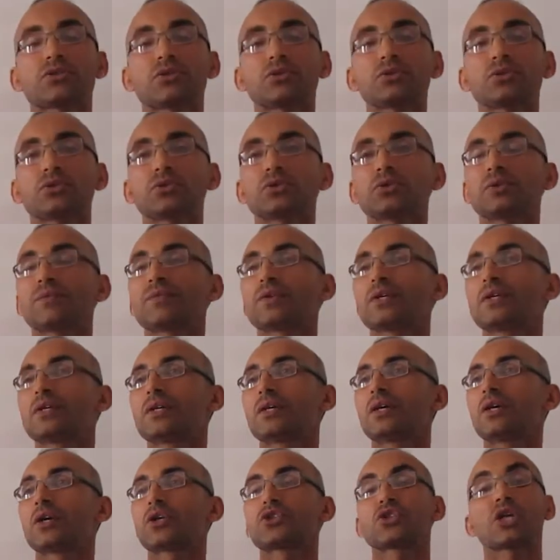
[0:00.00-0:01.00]
to
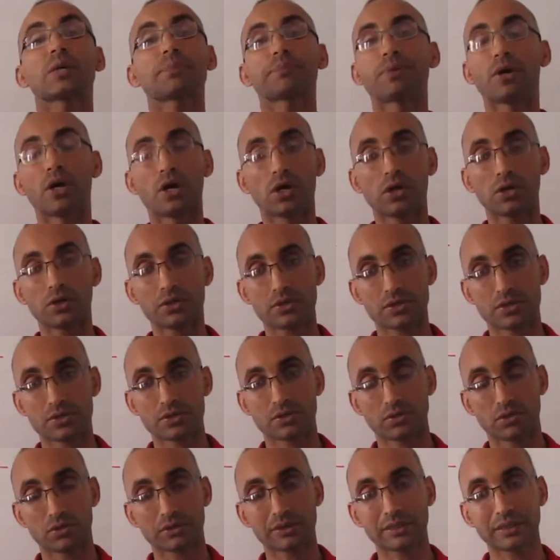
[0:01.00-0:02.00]
shepherds,
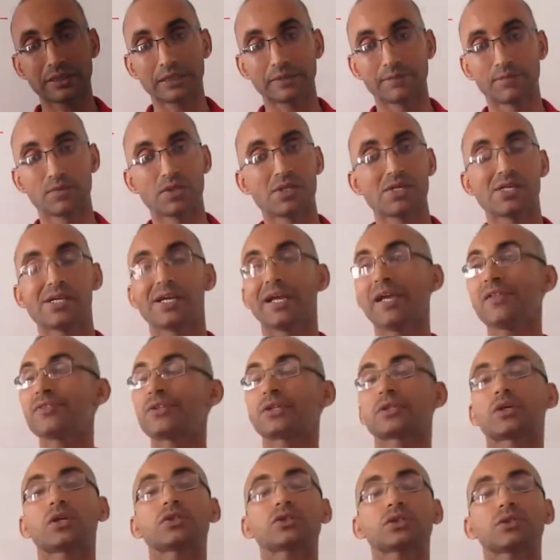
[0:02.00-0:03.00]
in
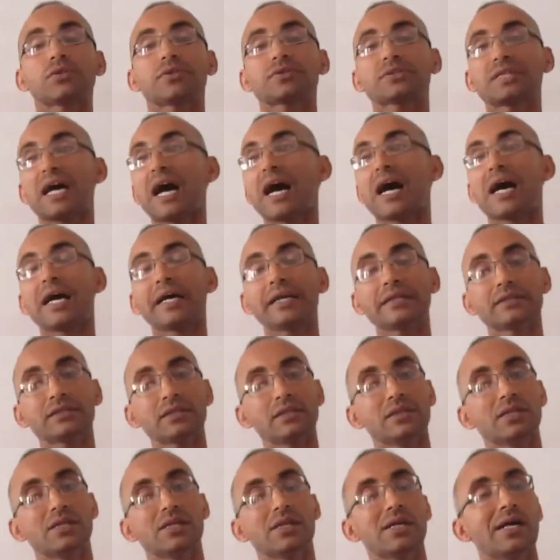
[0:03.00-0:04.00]
the countryside,
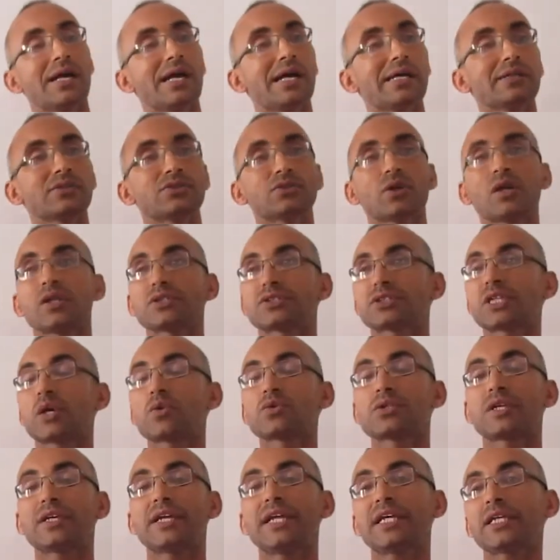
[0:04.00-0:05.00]
and
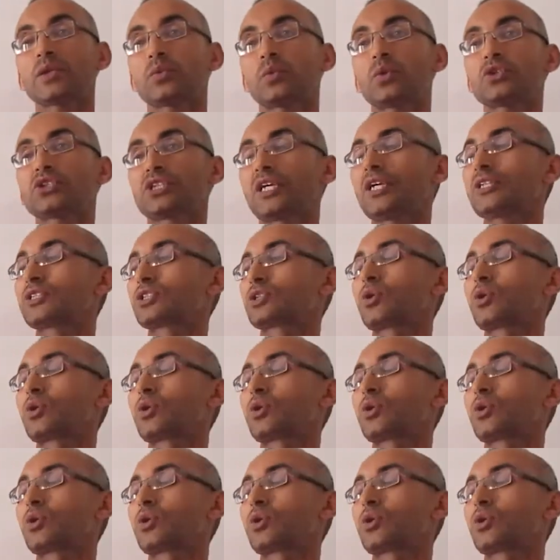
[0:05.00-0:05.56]
also the language is